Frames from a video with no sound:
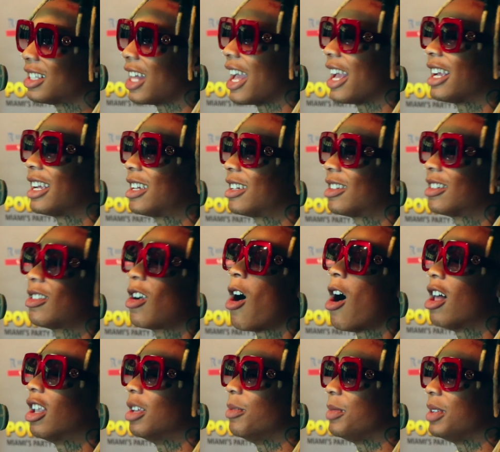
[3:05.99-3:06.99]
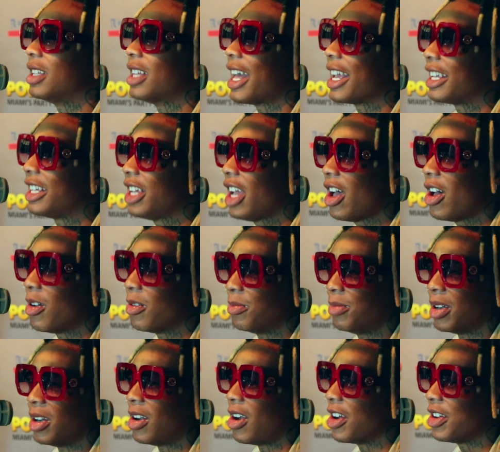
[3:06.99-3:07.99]
like calling me like, yo,
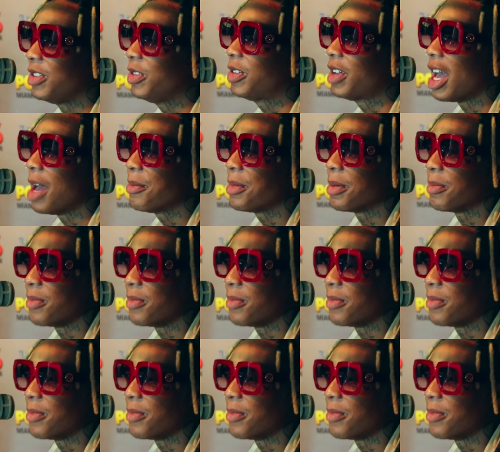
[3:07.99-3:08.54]
bro, are you coming